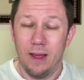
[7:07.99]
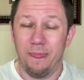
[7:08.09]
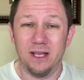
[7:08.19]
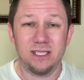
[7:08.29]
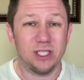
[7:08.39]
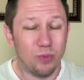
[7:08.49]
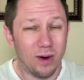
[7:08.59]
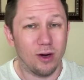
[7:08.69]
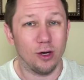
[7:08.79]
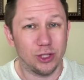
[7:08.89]
this is
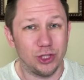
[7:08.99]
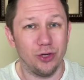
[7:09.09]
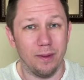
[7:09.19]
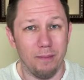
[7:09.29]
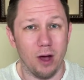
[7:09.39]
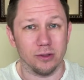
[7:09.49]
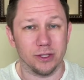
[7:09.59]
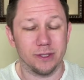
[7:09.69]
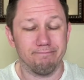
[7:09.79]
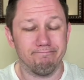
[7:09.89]
where it hurts you the
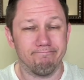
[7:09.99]
most.